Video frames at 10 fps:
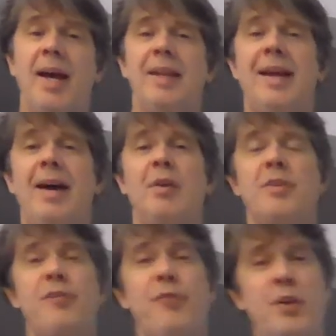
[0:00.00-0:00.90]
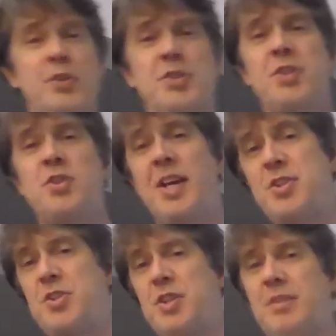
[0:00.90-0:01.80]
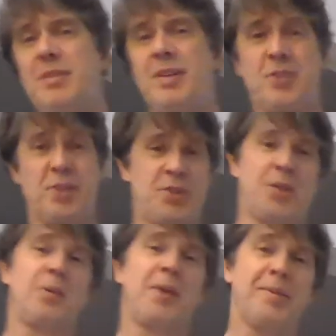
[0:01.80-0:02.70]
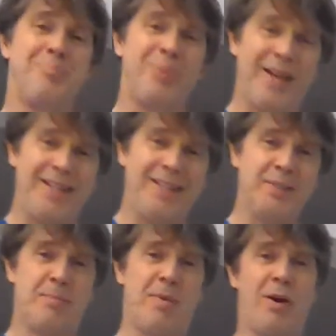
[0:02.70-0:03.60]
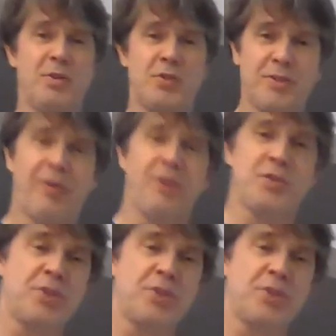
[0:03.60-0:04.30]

Now, the first suggestion, as they're sitting around planning the march, the first